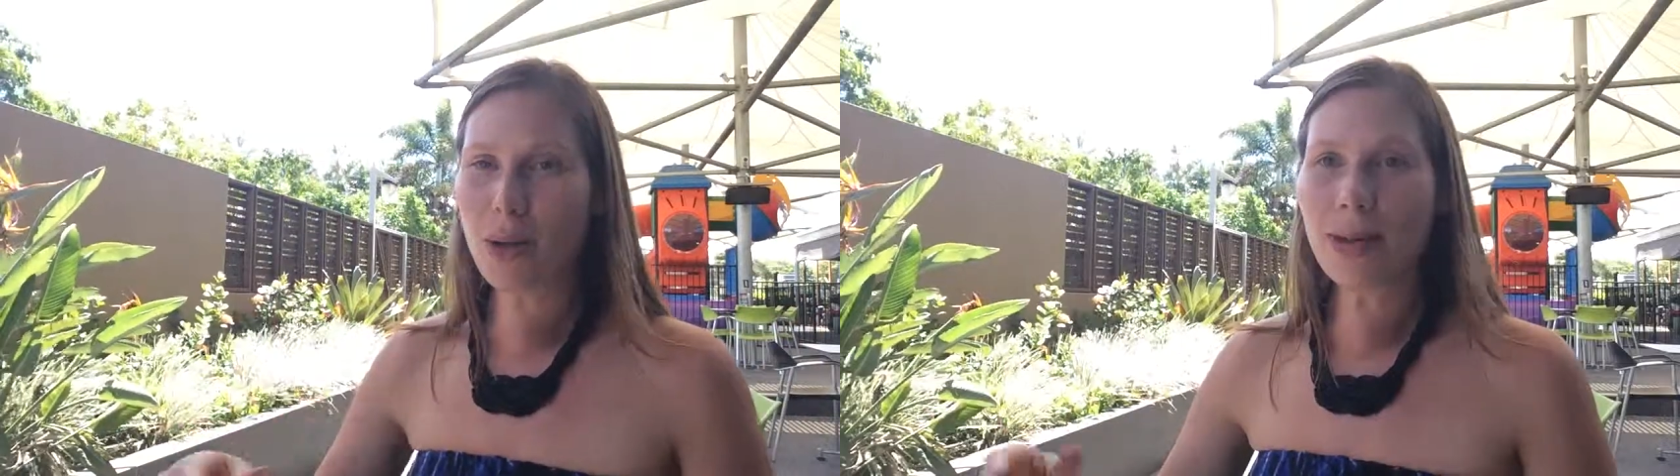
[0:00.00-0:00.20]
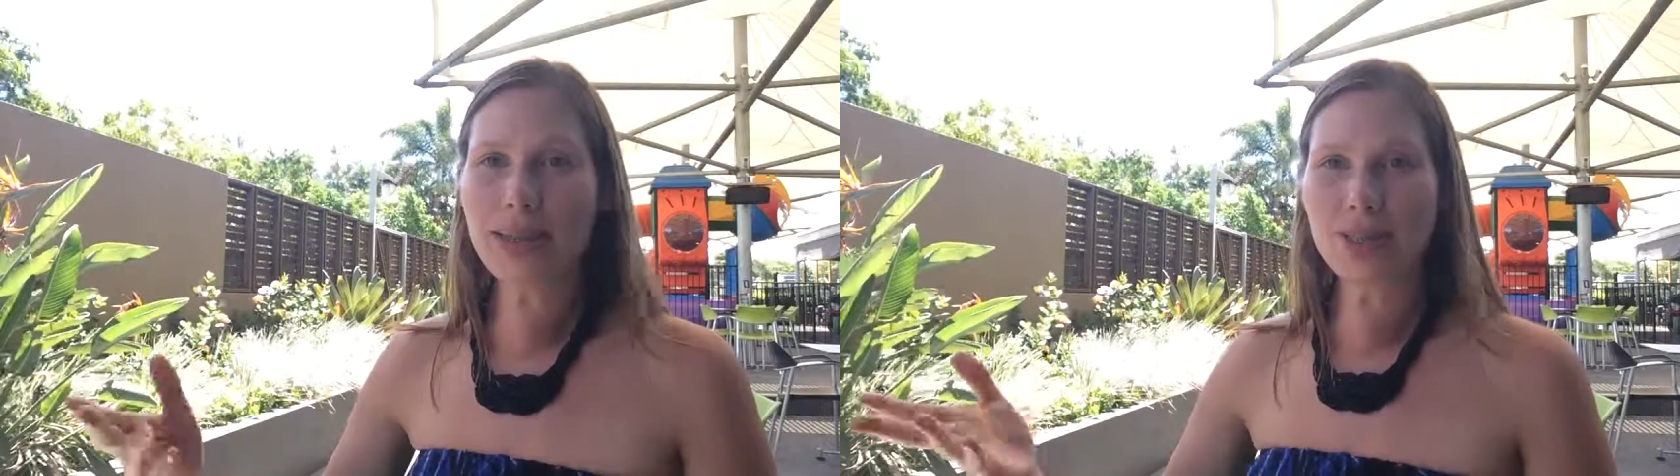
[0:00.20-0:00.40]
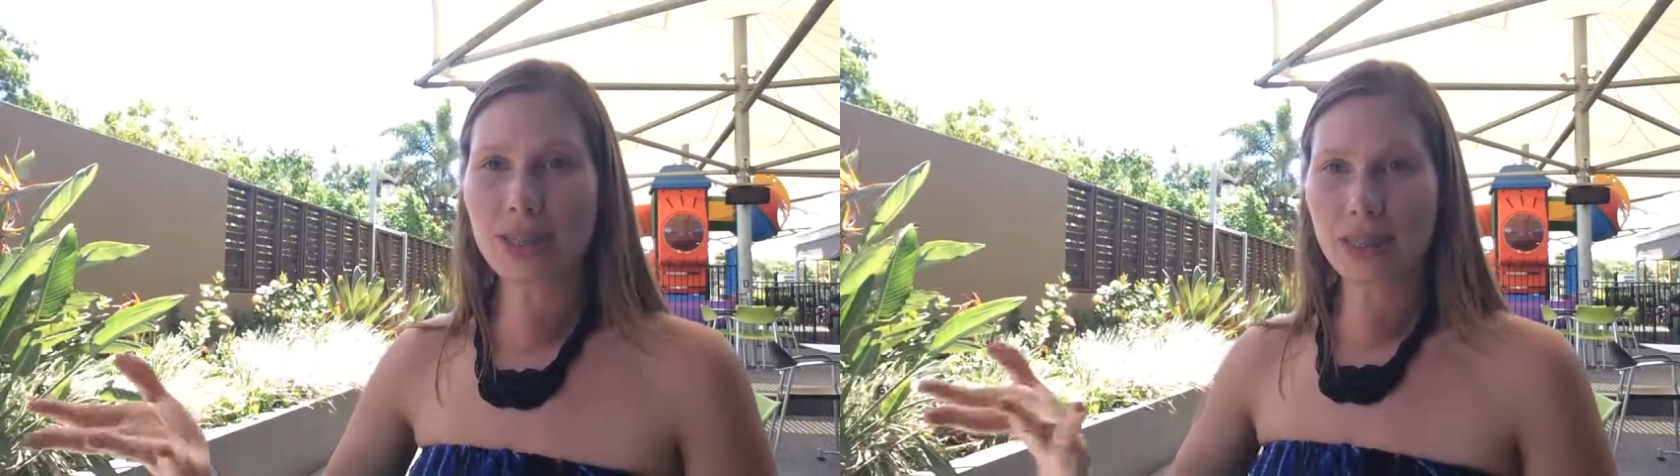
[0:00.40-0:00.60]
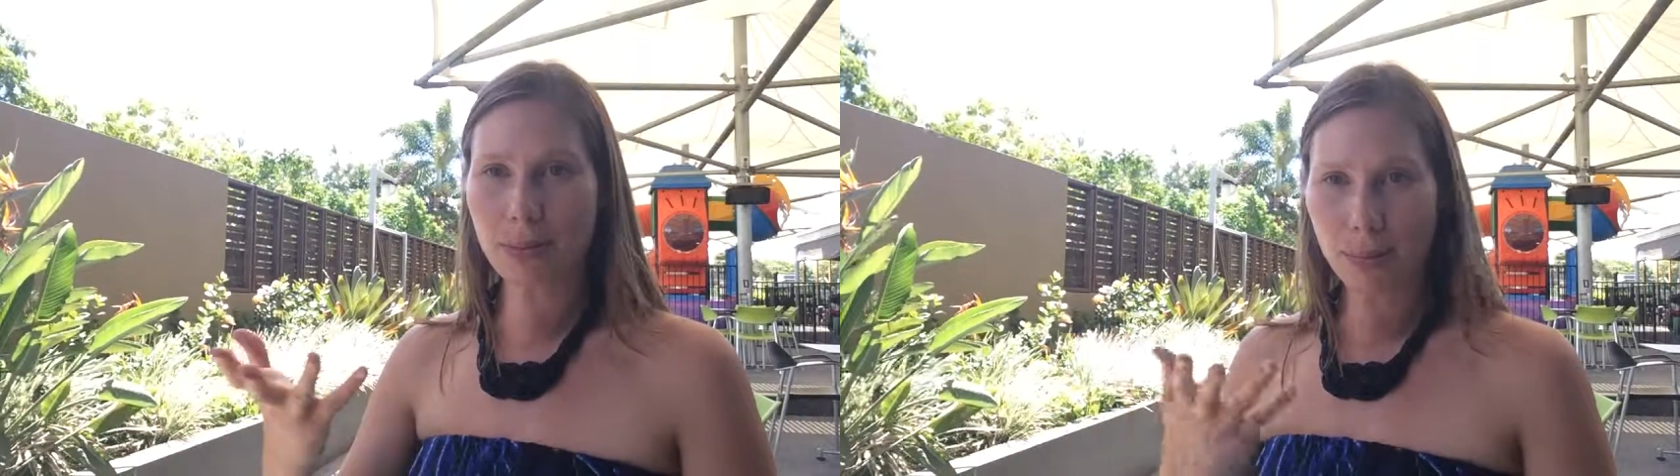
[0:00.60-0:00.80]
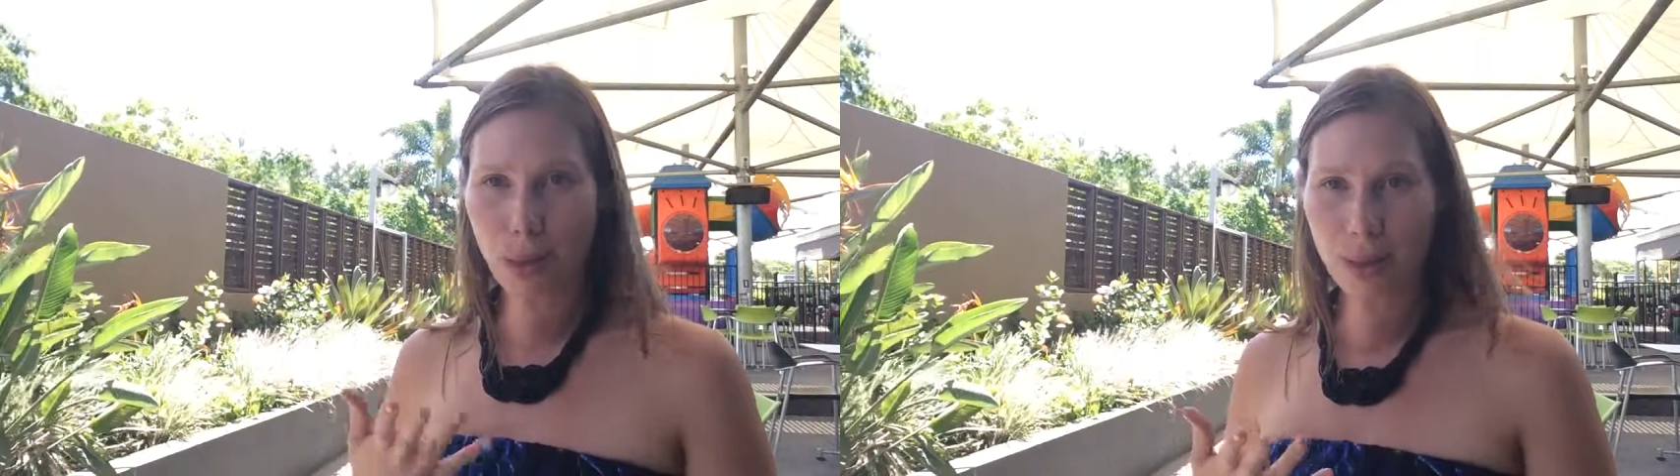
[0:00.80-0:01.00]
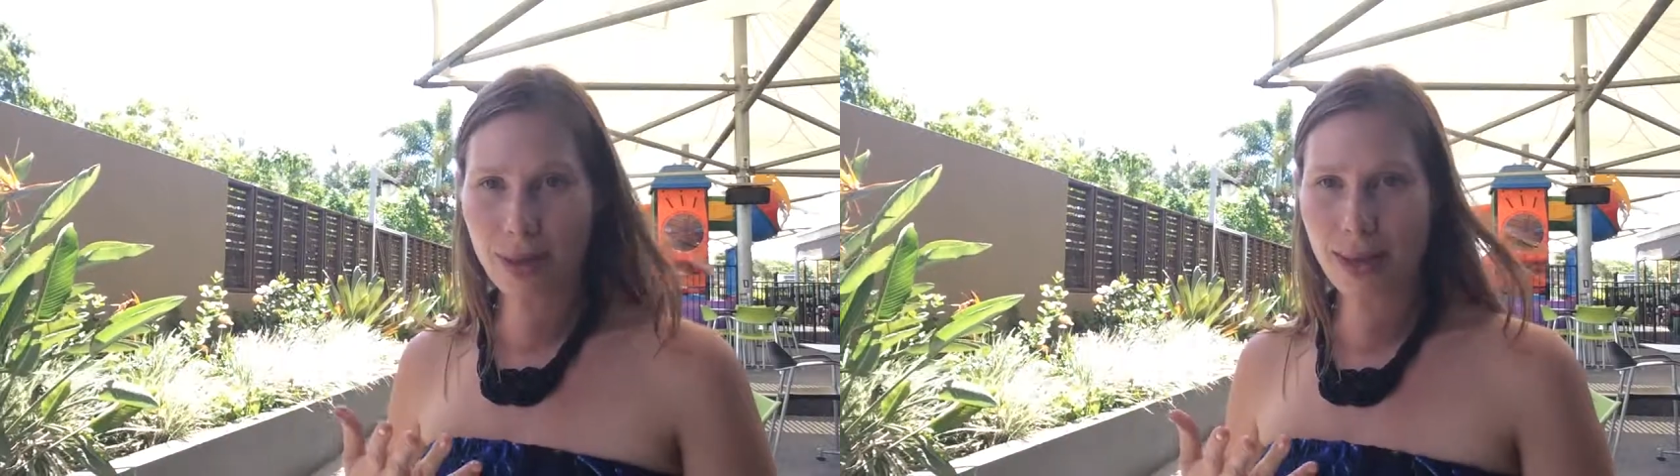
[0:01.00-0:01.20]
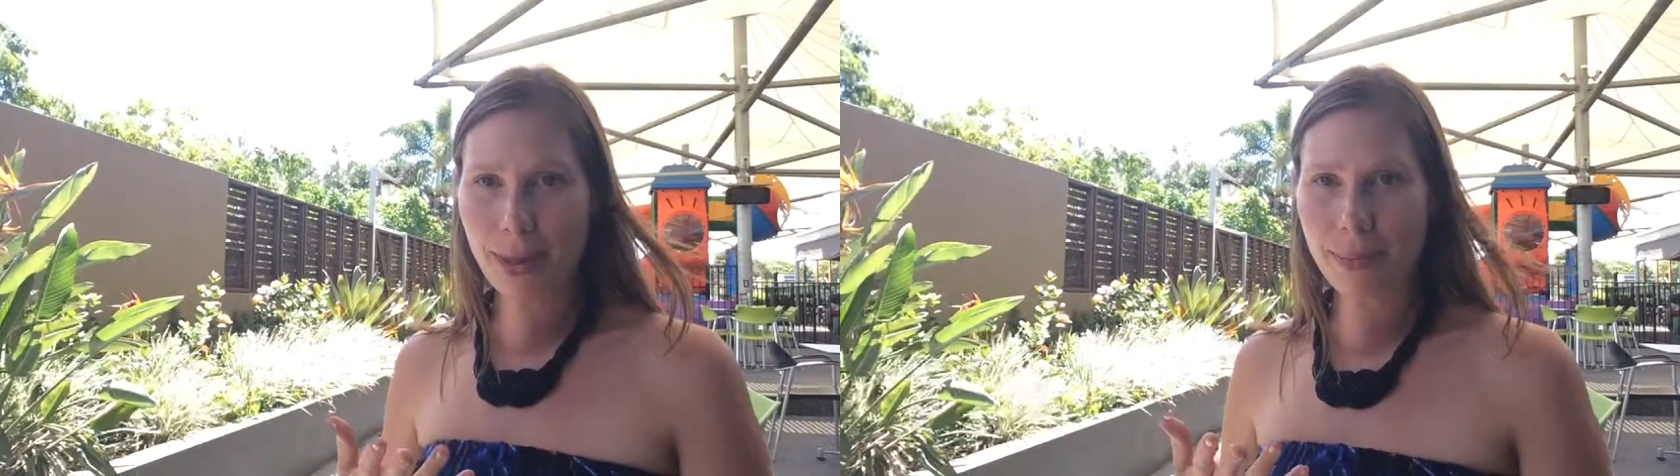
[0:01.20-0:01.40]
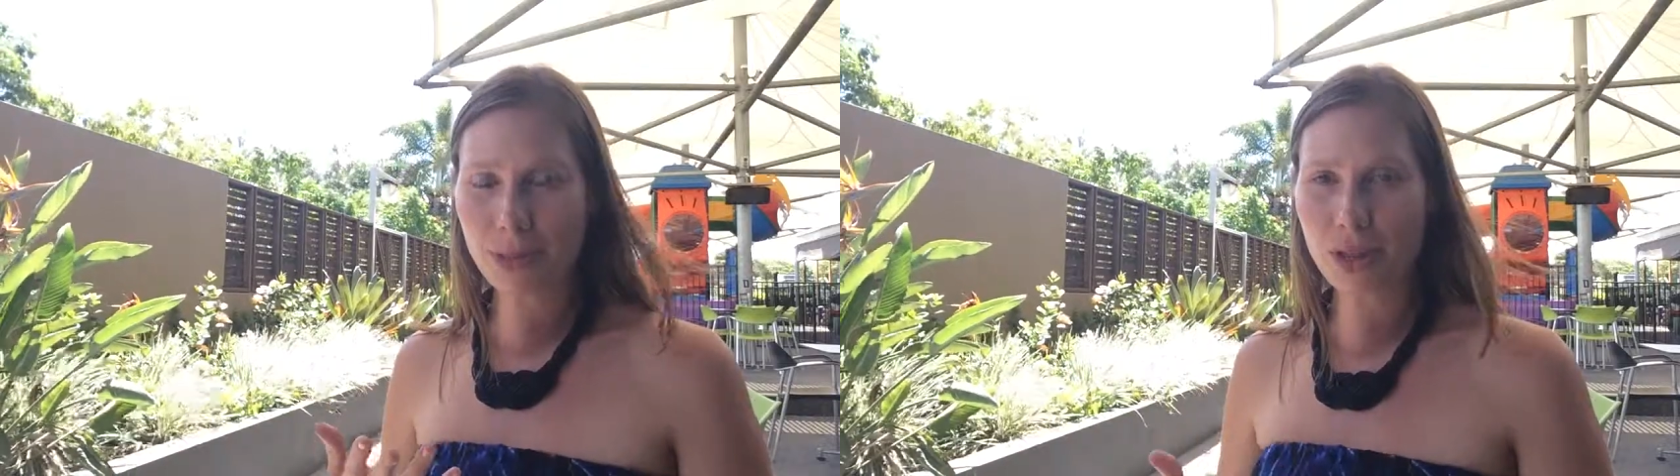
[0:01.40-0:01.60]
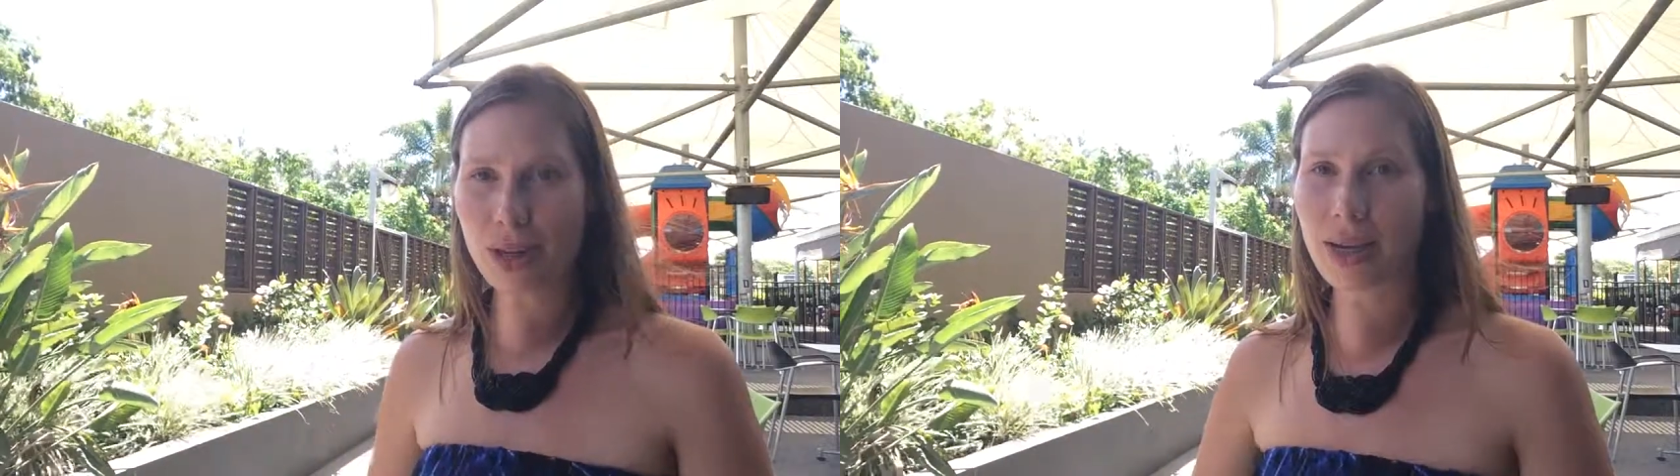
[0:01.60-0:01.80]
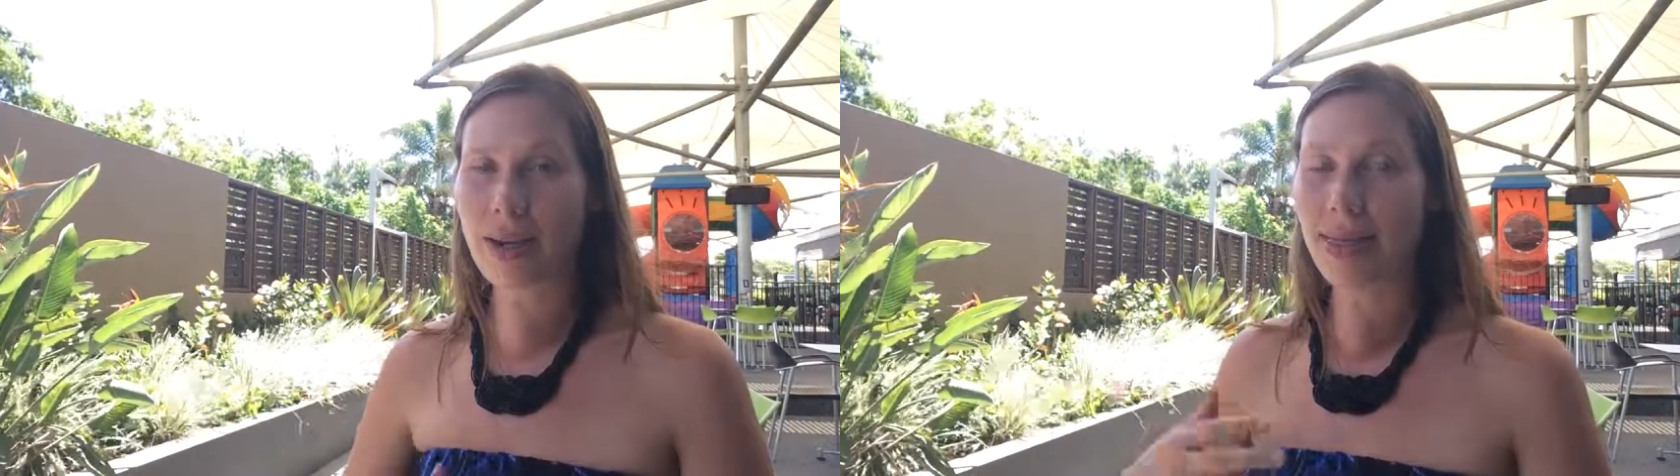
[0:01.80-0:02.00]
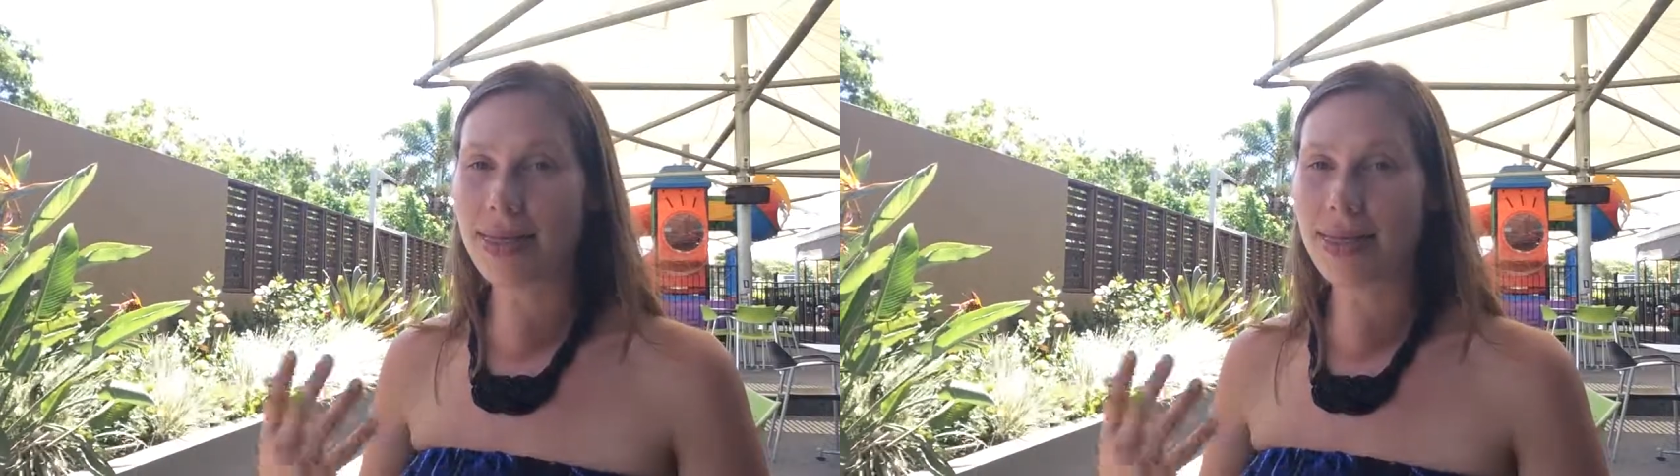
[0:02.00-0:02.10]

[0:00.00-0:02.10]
always just pulling people to you.